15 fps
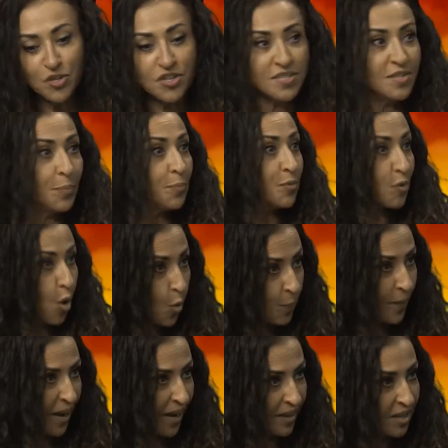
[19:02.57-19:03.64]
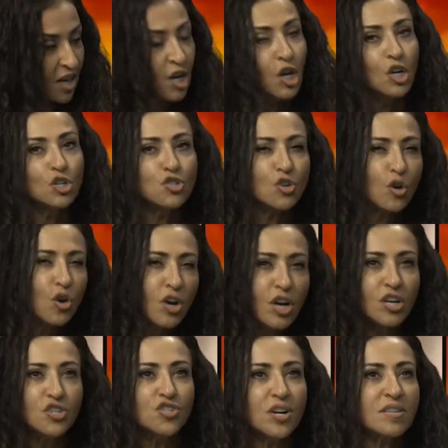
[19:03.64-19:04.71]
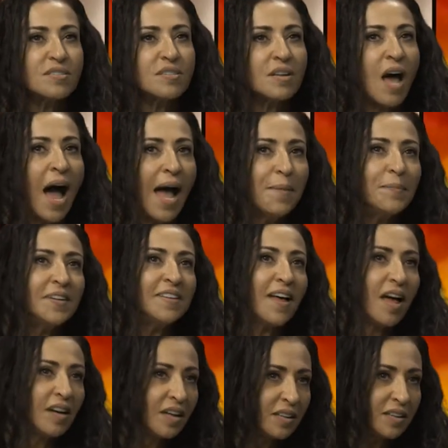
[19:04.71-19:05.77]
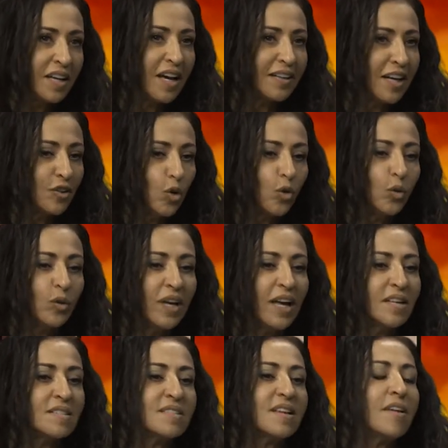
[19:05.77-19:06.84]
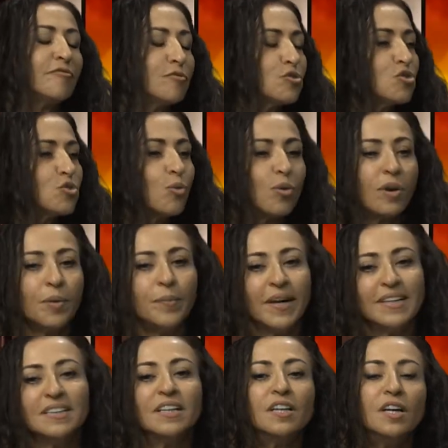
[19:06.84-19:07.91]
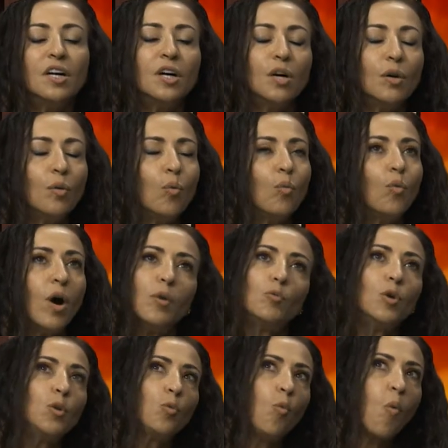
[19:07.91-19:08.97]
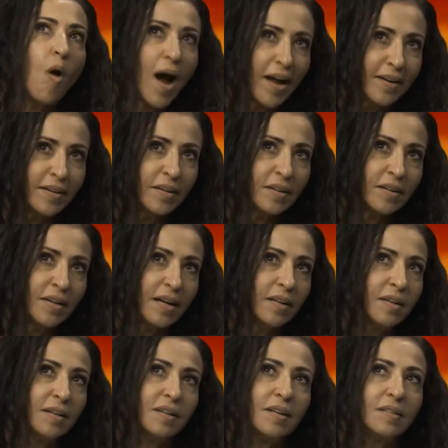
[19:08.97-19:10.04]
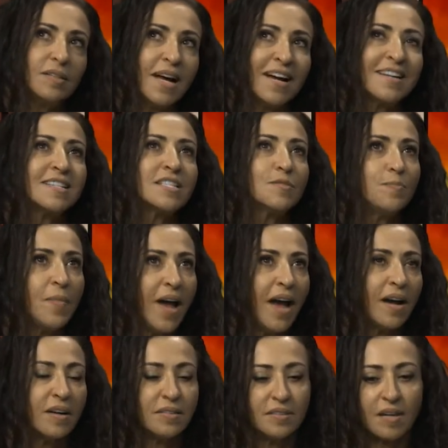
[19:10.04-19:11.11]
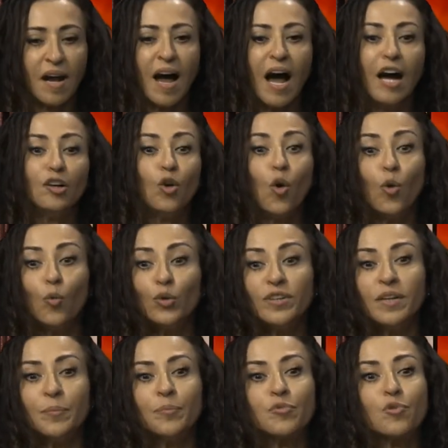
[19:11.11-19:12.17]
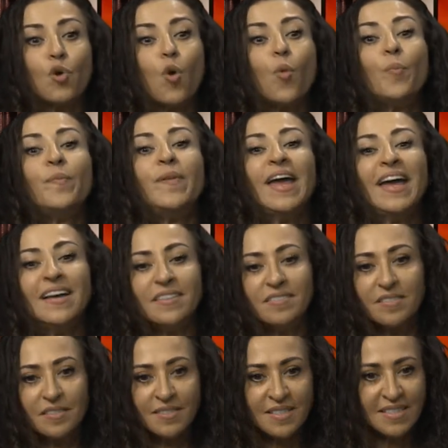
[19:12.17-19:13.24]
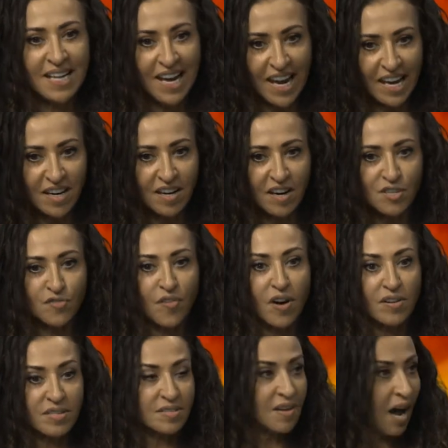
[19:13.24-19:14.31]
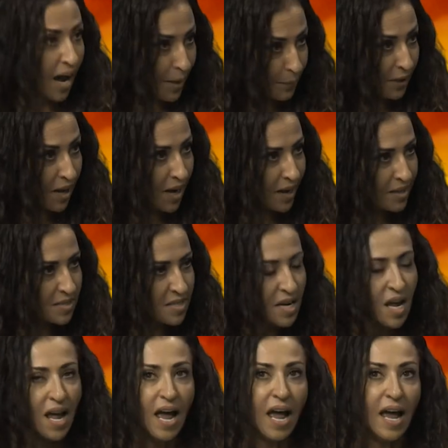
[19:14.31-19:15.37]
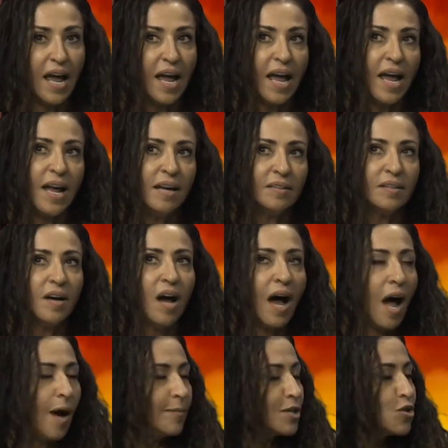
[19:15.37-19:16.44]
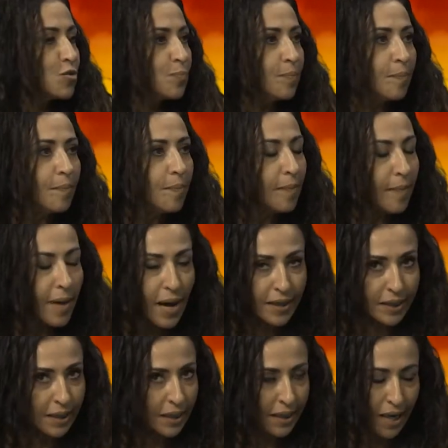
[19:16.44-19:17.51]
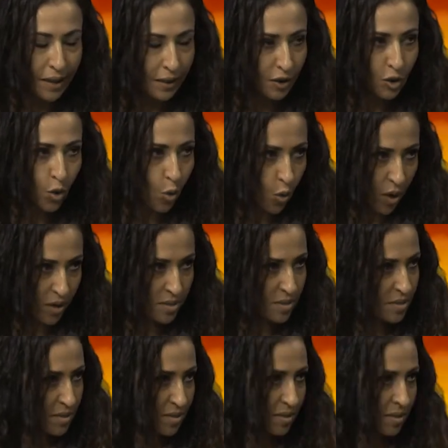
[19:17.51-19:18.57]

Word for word: is the probate. Right. So, just hypothetically, and I know you can't say for sure, but what would one expect? How long would a probate take as far as timelines? And how much money can it cost?